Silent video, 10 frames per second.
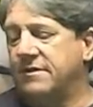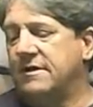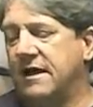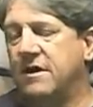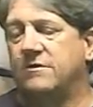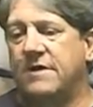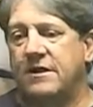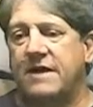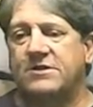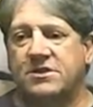
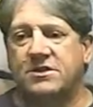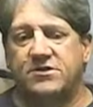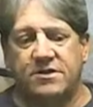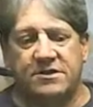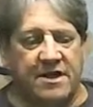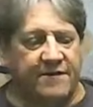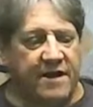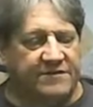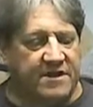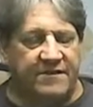I took the
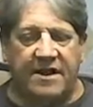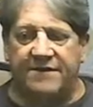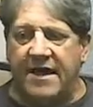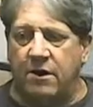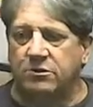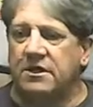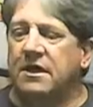F7F out,